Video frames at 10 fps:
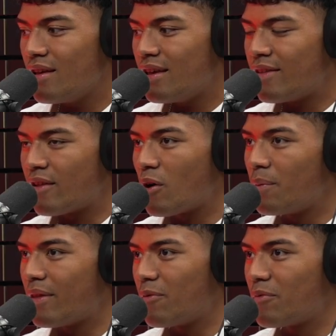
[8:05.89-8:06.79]
They told
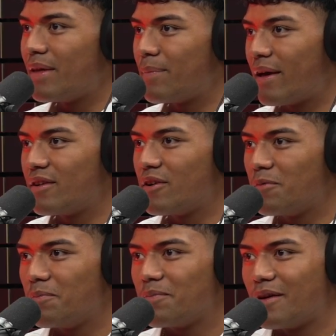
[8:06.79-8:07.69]
me that I'm gonna be playing
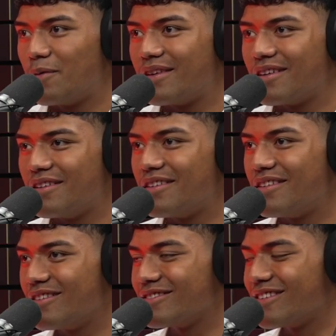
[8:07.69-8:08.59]
comp that
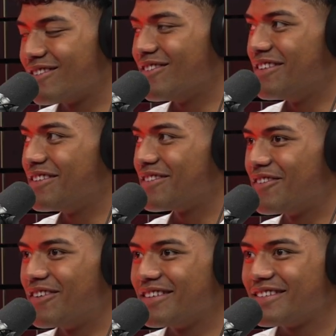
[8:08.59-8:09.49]
weekend. I was like, oh yeah,
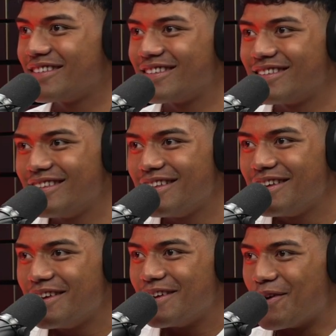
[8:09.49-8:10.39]
all right.
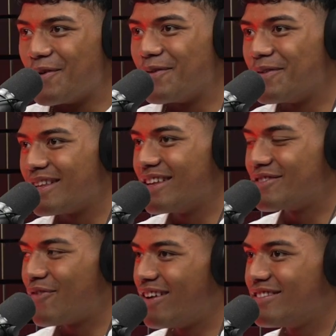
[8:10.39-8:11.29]
You know,
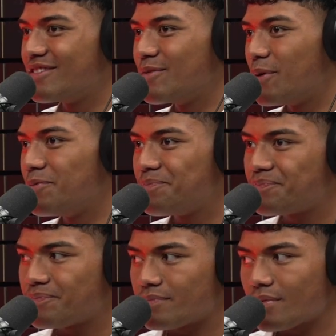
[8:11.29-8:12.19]
against Raiders as well.
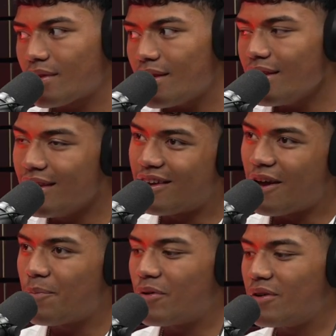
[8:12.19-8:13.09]
Yeah, man. In
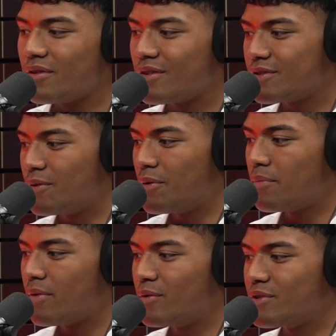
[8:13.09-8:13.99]
Canberra, so
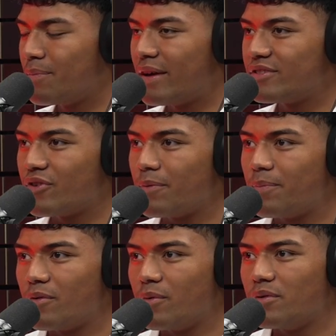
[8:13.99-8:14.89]
it was a mad trip
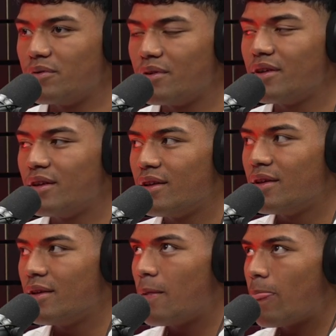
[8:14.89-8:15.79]
as well.
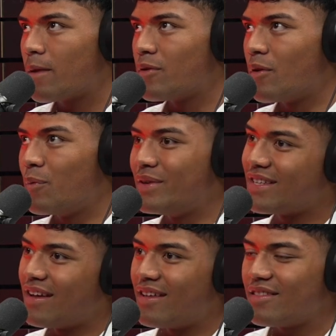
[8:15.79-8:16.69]
We
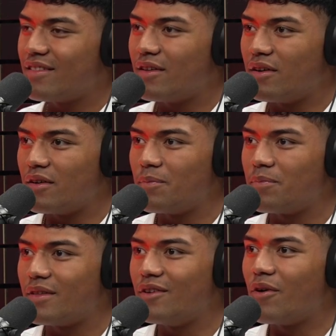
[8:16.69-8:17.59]
stayed at the
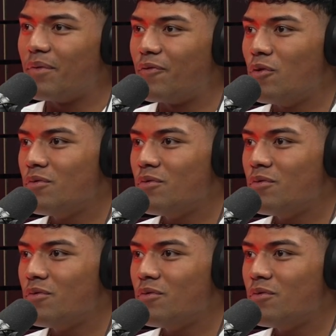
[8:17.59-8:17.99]
night before.